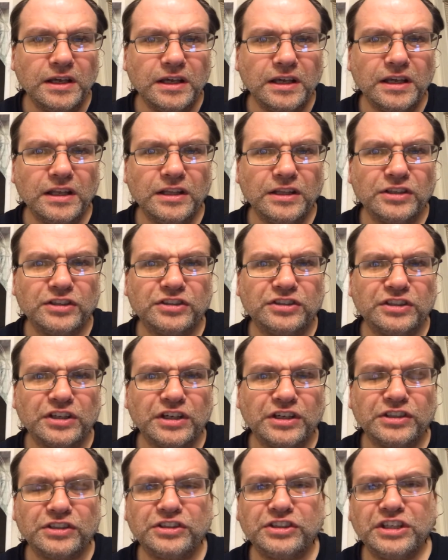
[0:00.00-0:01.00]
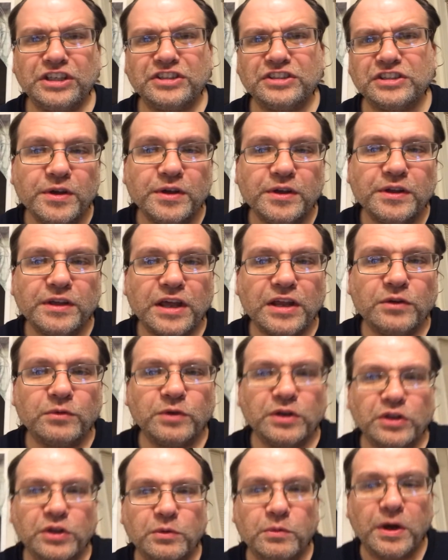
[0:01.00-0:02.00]
in this season. I don't
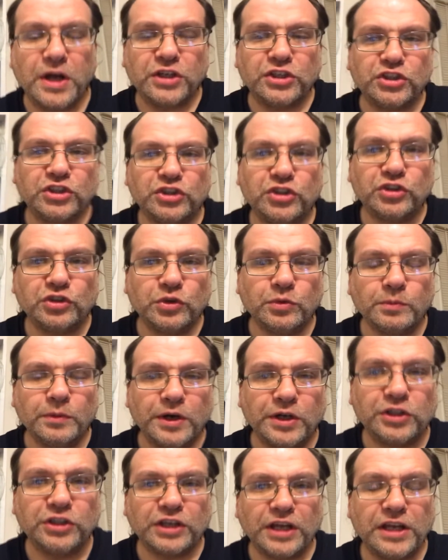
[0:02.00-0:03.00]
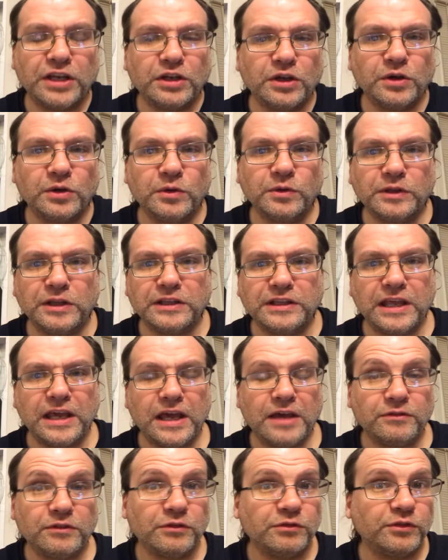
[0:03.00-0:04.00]
really watch too much. I know that they
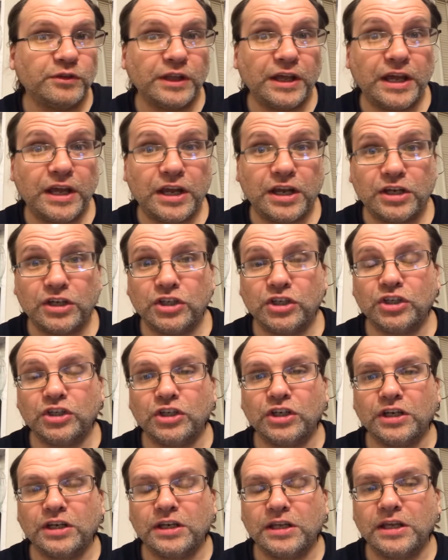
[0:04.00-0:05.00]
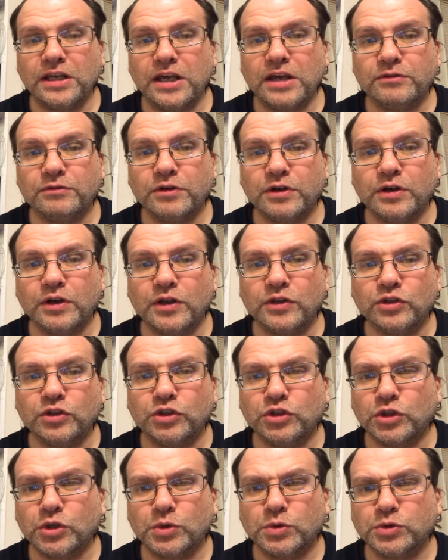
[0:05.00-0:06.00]
have The Flash and they have other
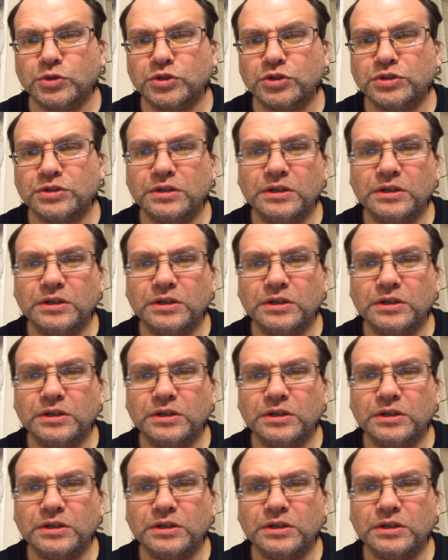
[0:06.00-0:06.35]
shows